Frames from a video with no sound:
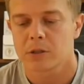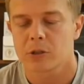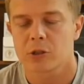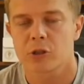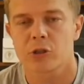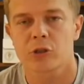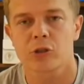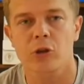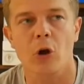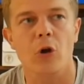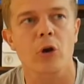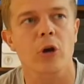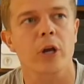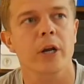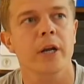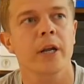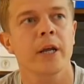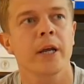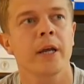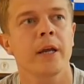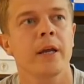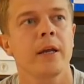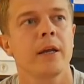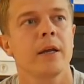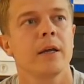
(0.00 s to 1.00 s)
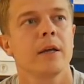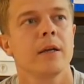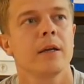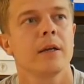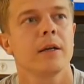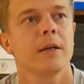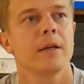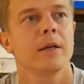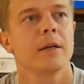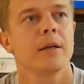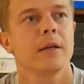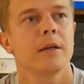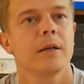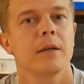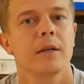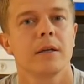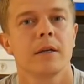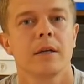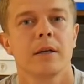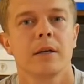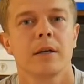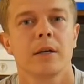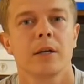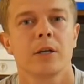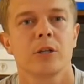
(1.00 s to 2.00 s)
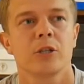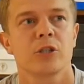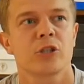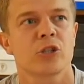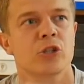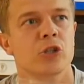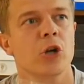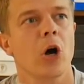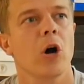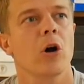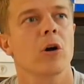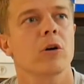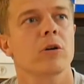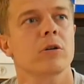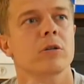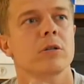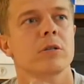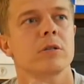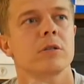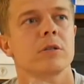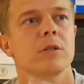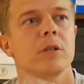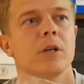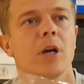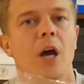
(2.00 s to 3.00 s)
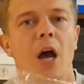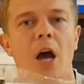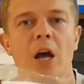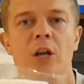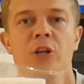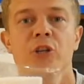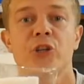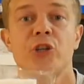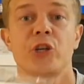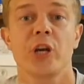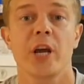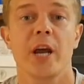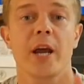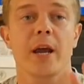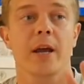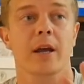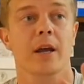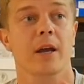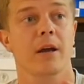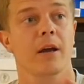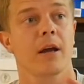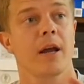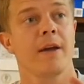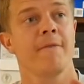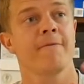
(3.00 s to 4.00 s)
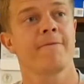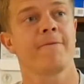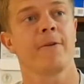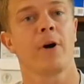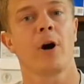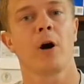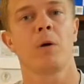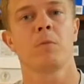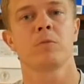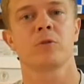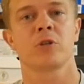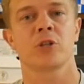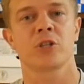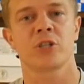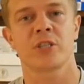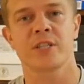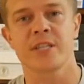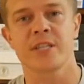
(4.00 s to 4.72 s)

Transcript: Sockney socks. Yes. And Jake informs us